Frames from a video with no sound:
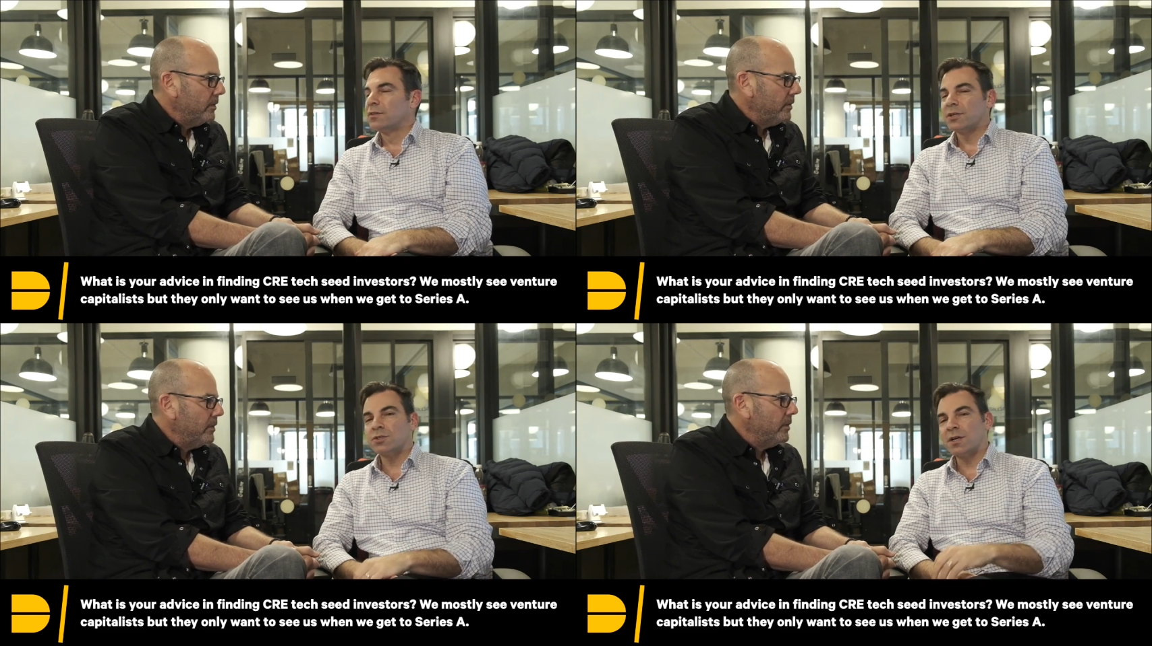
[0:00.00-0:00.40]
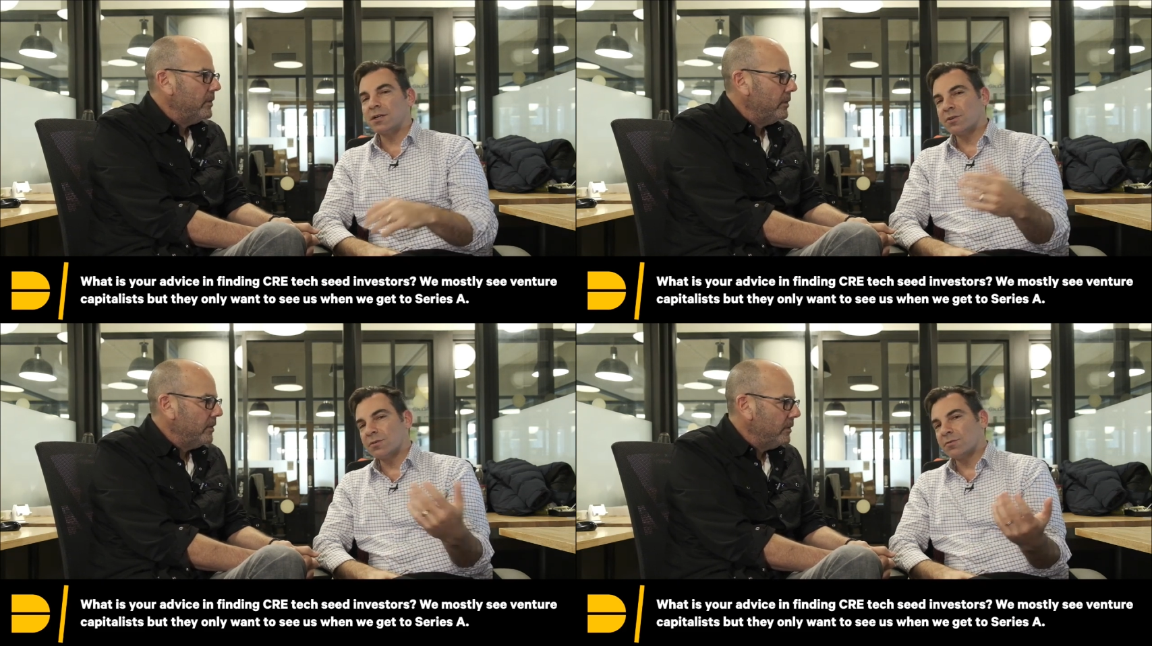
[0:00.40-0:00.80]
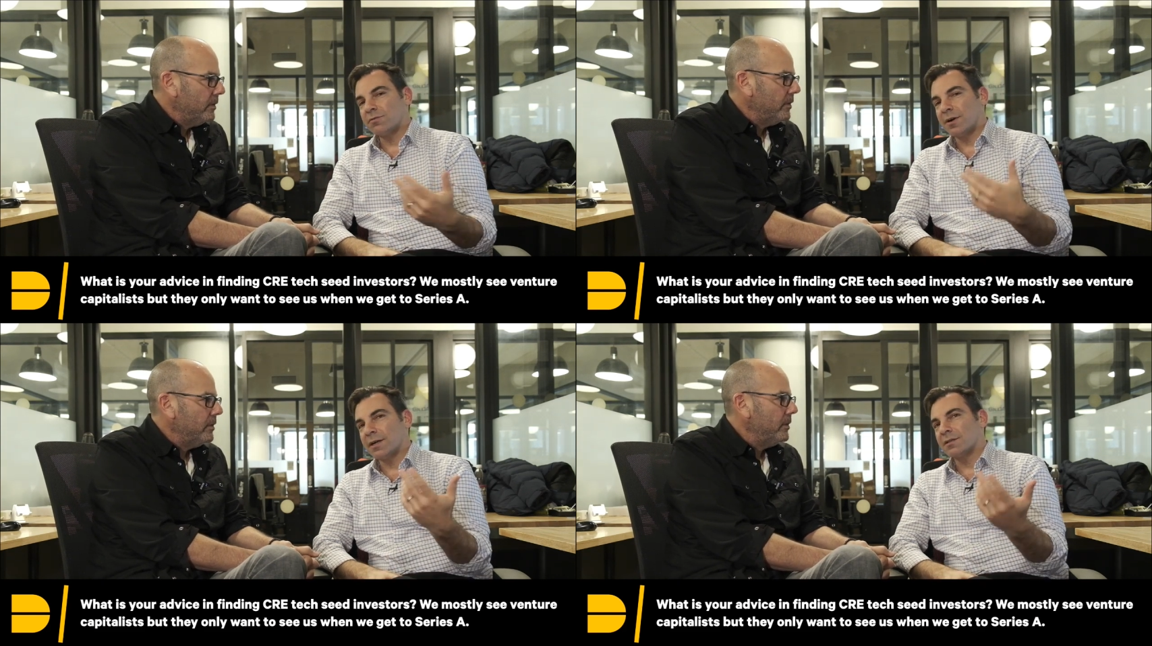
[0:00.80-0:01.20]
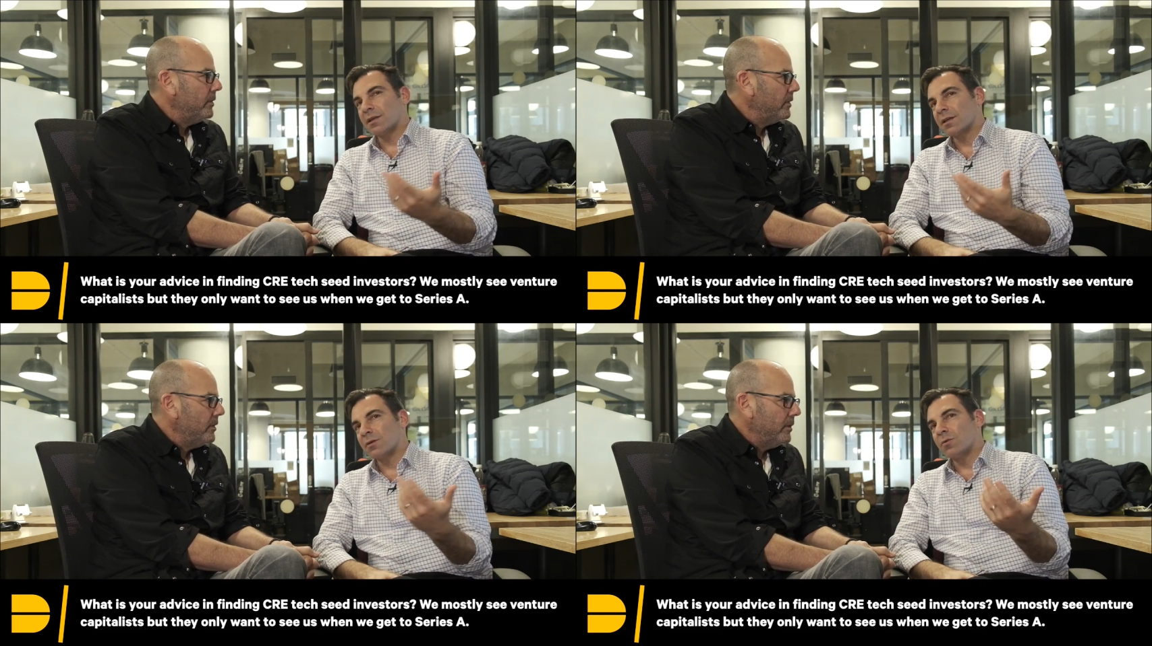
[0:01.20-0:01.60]
Speaker 1: they're trying to find
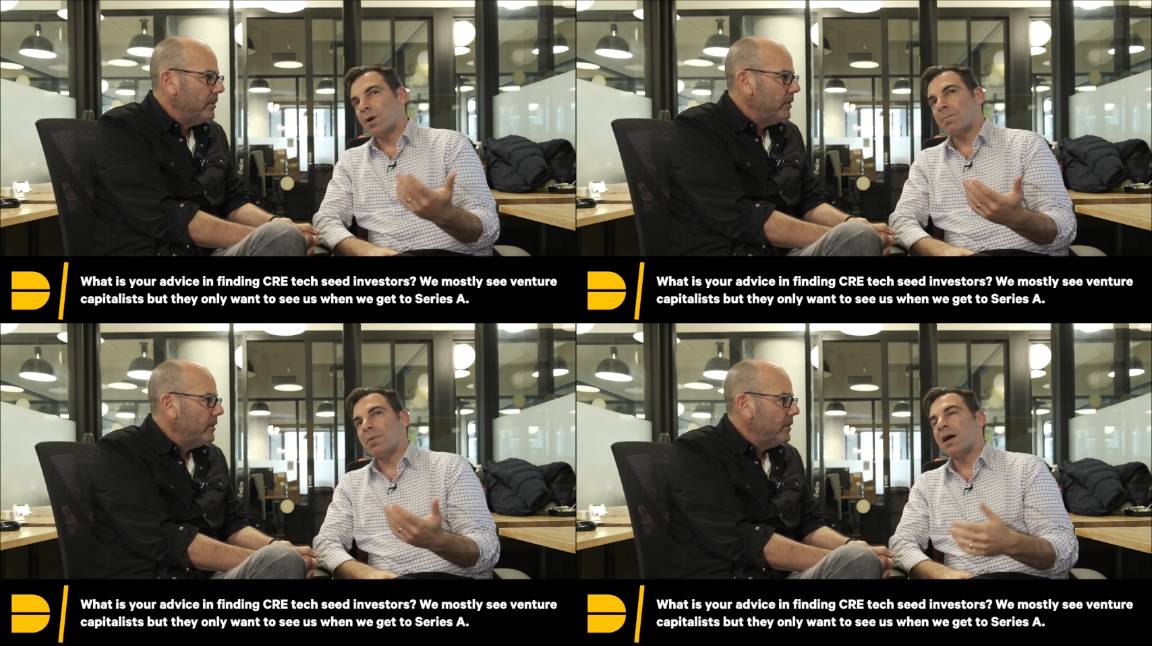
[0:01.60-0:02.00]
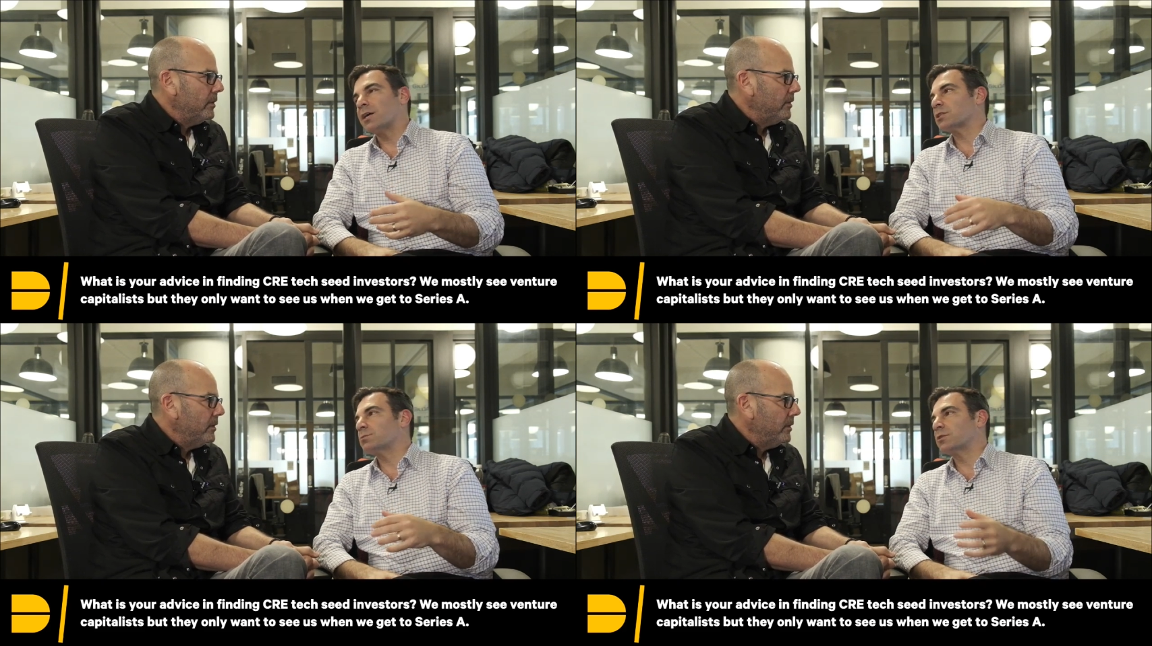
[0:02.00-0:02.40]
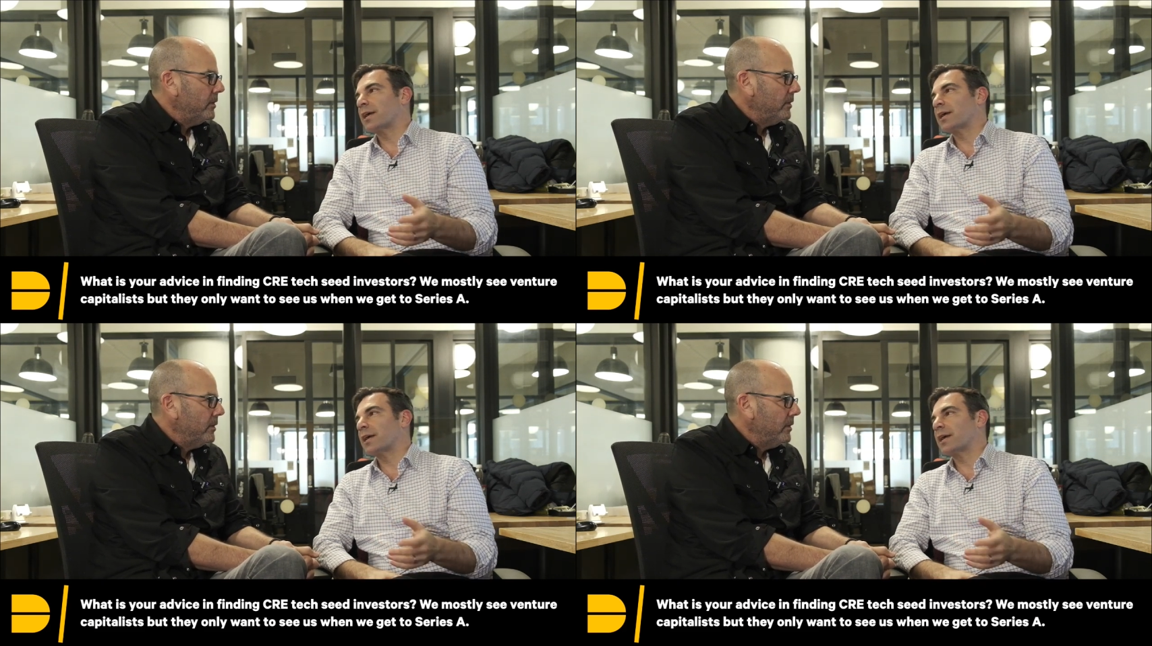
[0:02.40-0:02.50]
like what possible